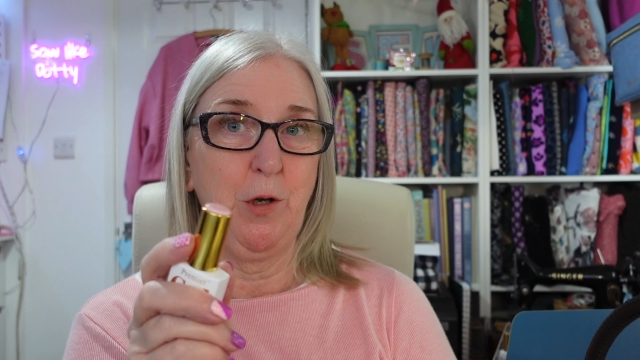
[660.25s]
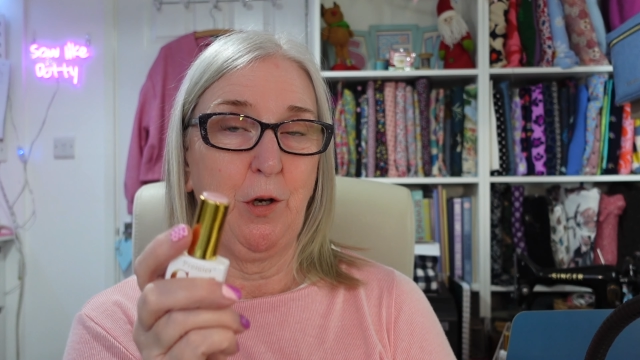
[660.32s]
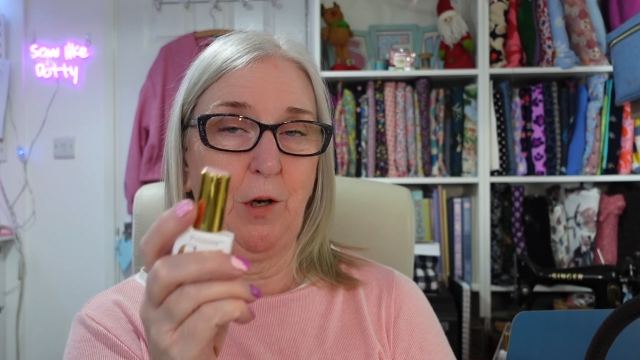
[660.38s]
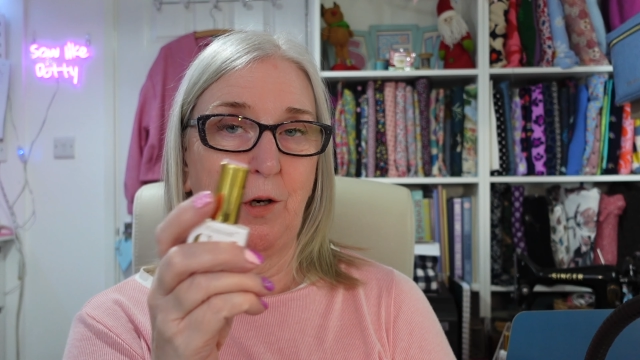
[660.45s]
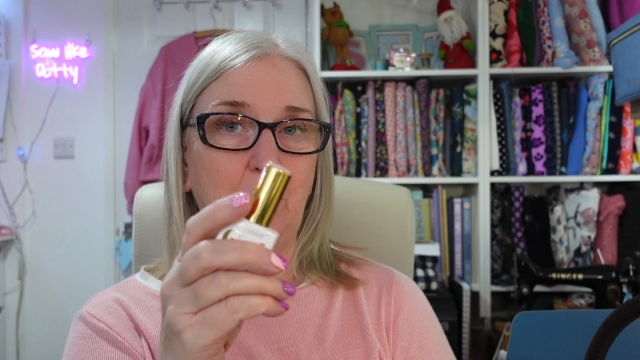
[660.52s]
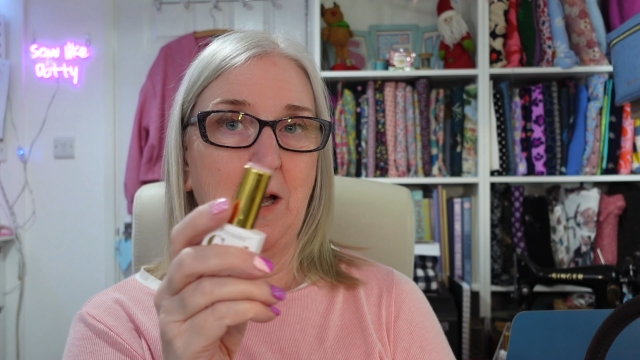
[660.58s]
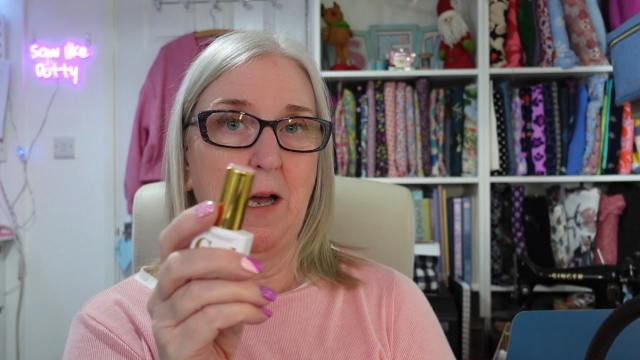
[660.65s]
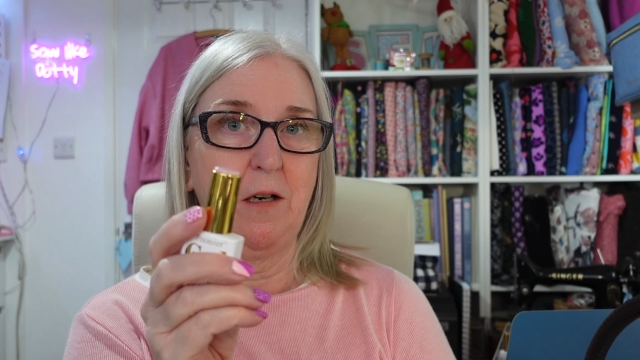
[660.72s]
You
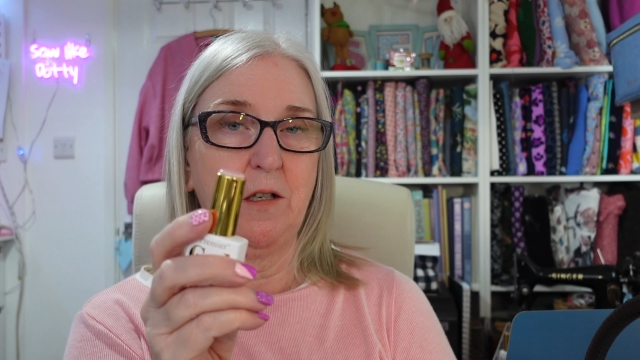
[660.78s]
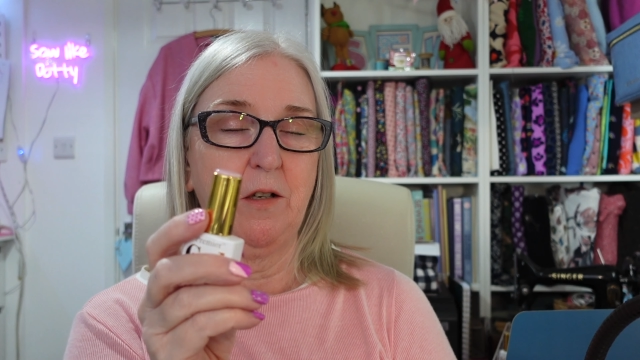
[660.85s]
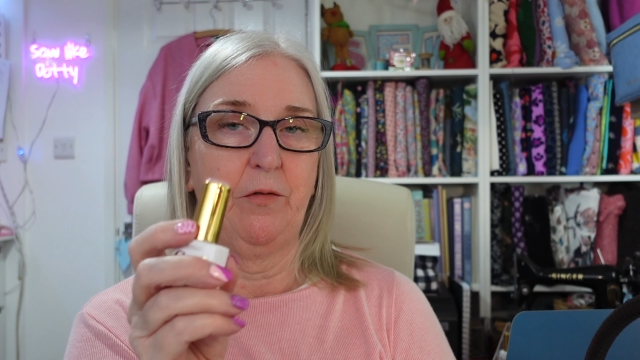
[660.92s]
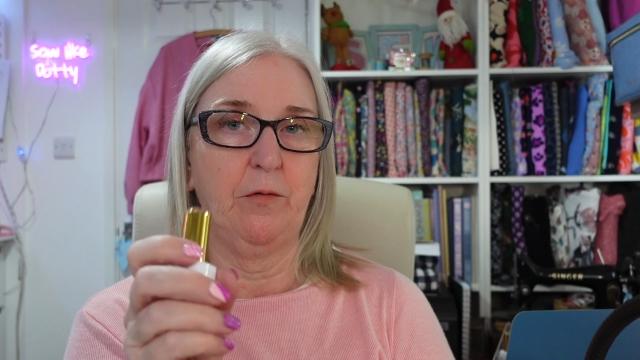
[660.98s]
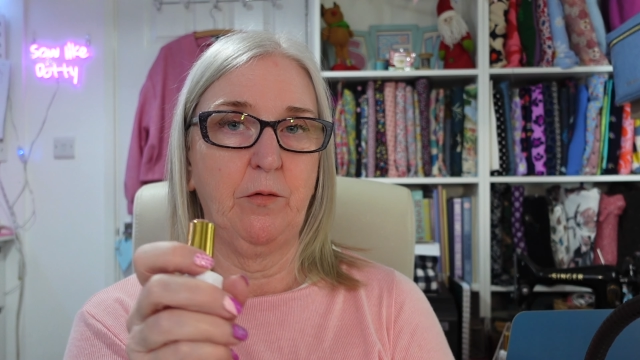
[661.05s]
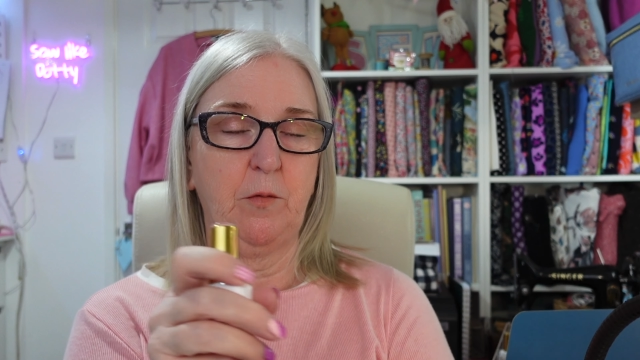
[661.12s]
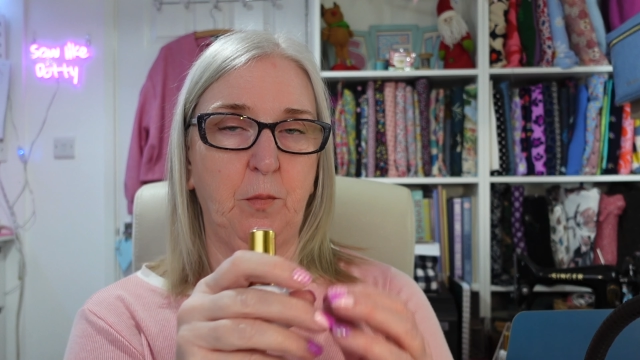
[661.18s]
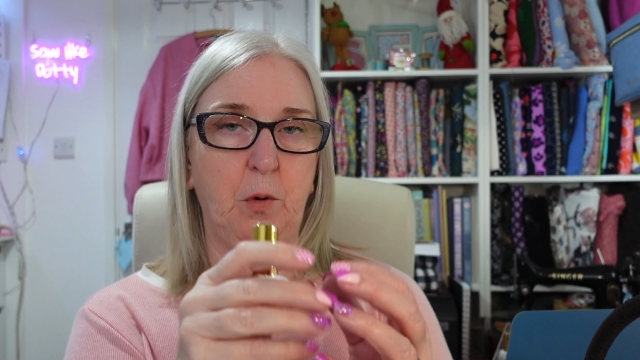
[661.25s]
can kind
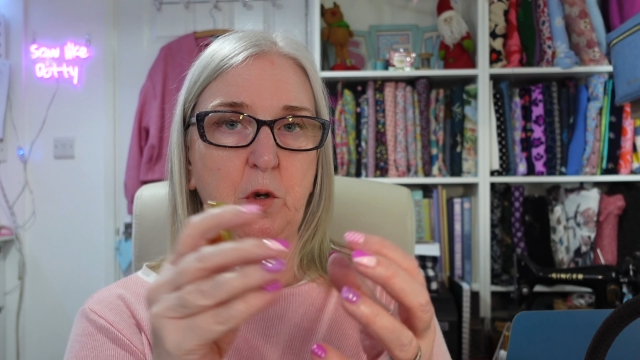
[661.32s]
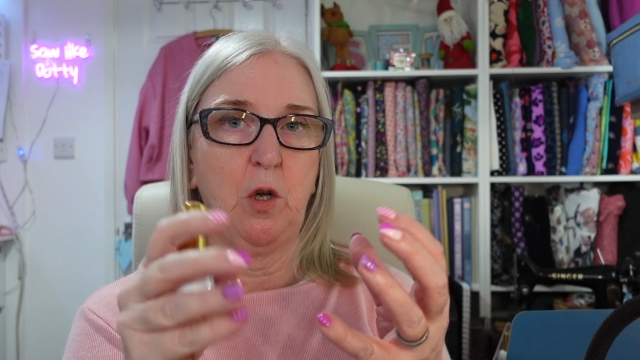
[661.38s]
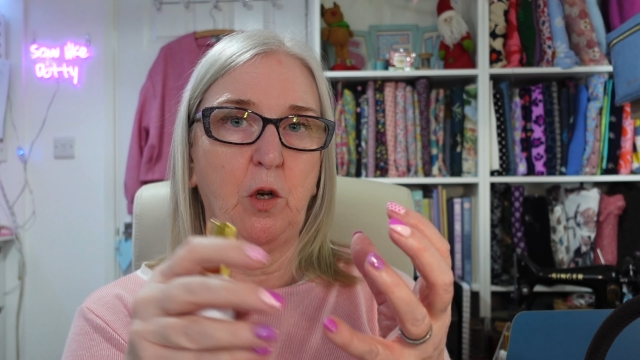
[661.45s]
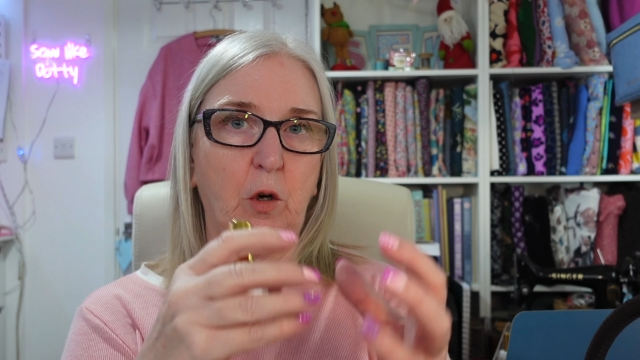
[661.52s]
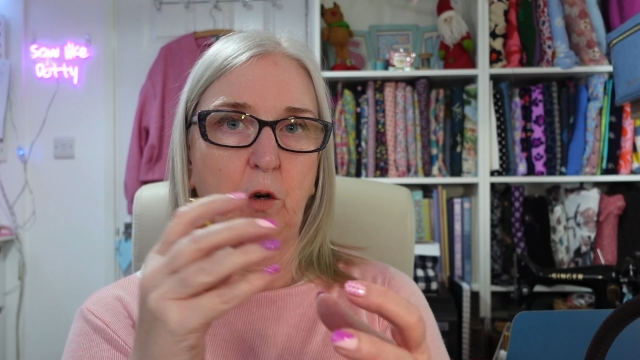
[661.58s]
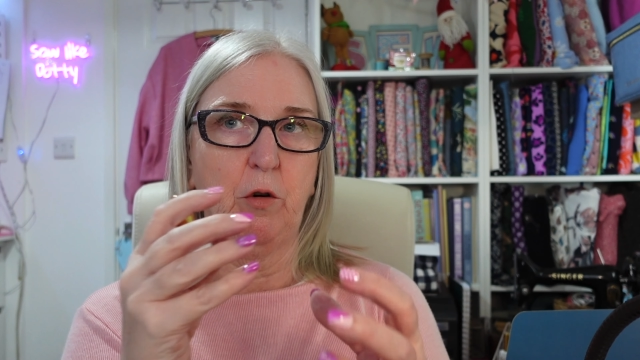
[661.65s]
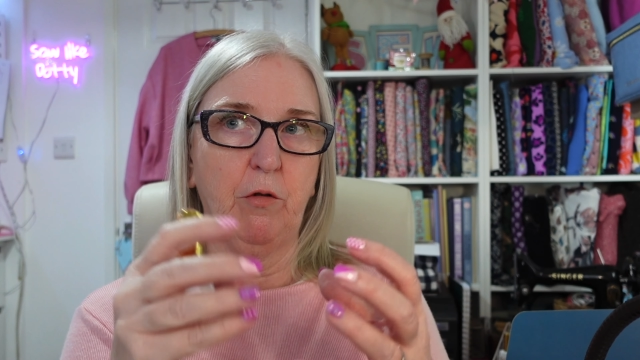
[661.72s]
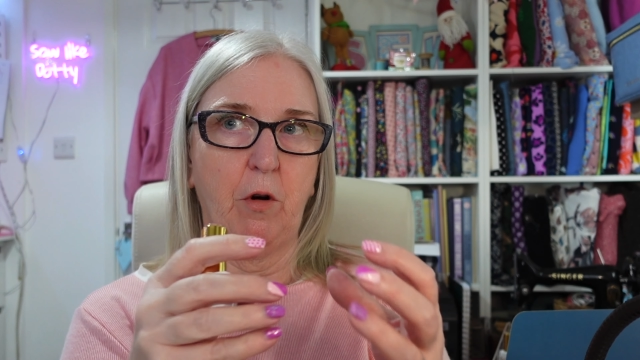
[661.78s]
of put your
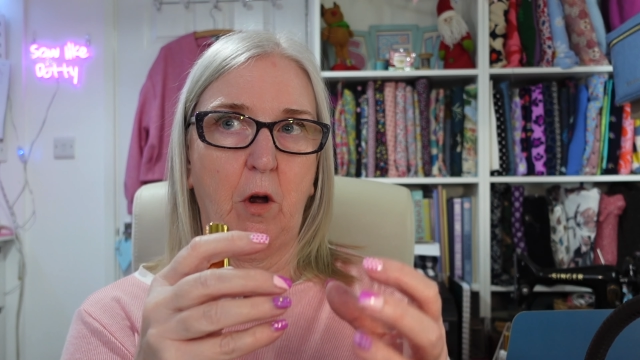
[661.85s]
colour